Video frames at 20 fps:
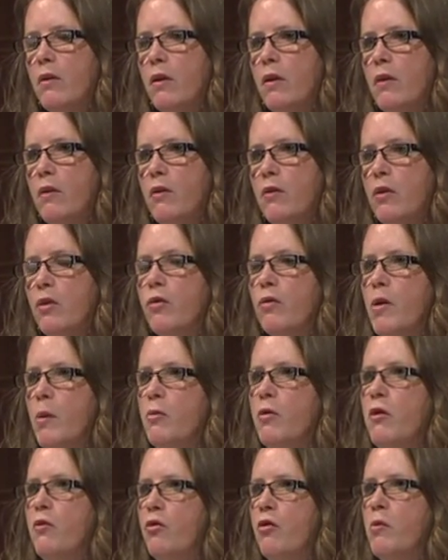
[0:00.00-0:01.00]

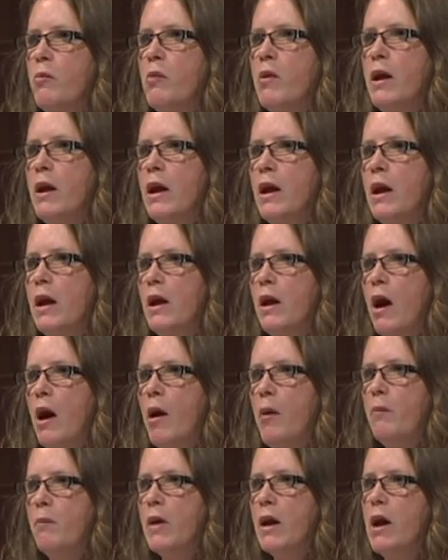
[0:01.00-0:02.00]
description for me
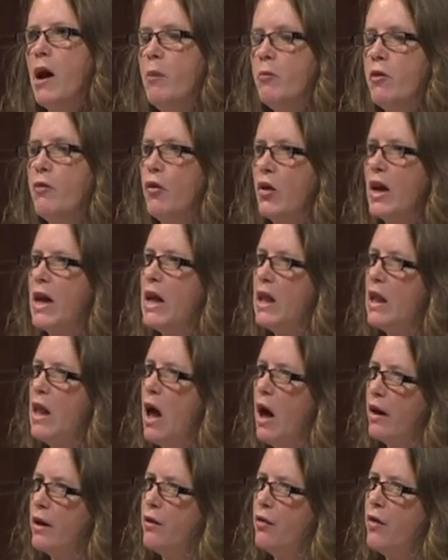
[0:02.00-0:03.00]
becomes a very
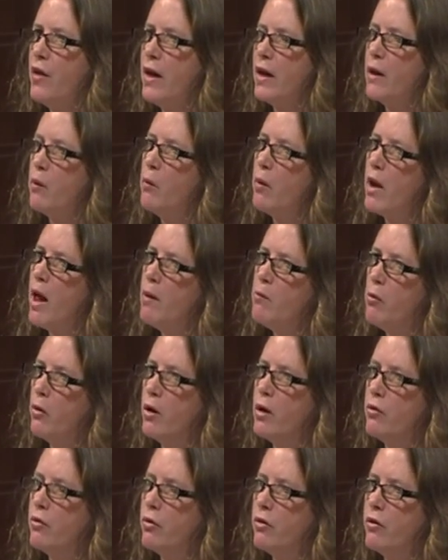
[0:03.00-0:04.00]
clotted thing, and what I'm more
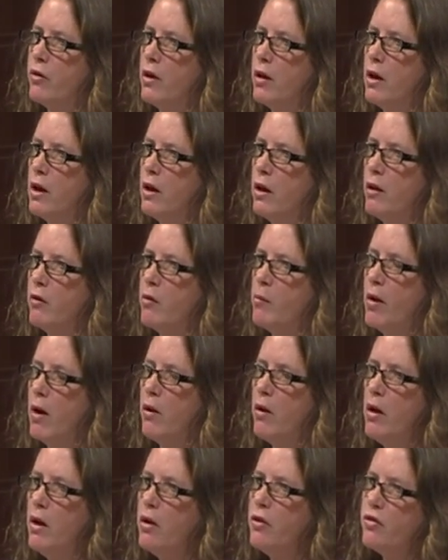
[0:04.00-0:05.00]
interested in is about
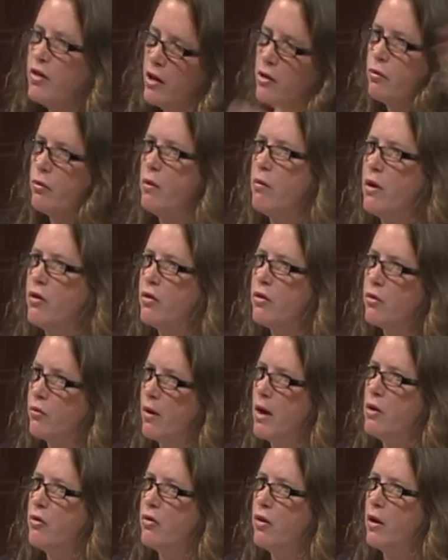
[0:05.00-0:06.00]
sensory
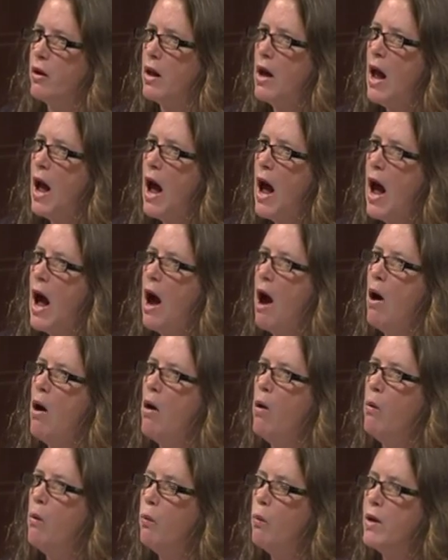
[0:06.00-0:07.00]
registration,
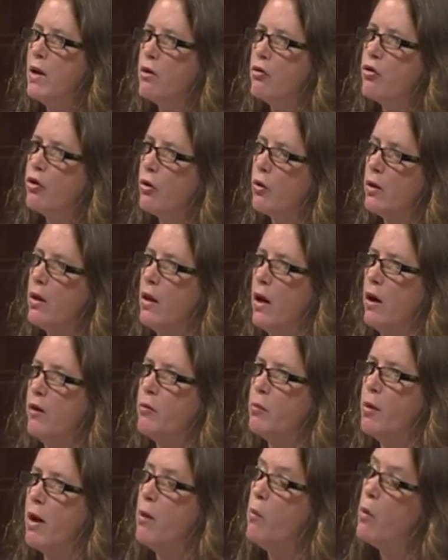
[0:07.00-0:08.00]
how we internalize.
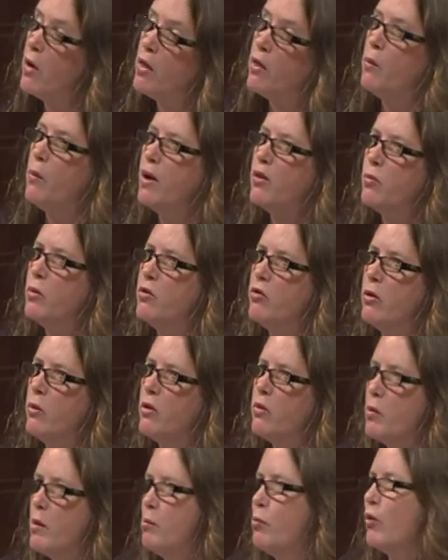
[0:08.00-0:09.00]
And one of the ways we do
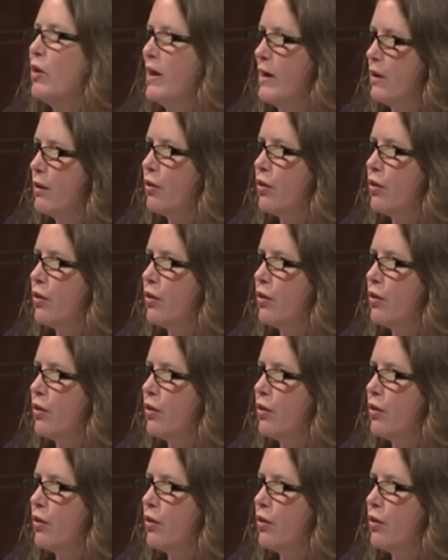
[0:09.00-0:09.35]
is we breathe,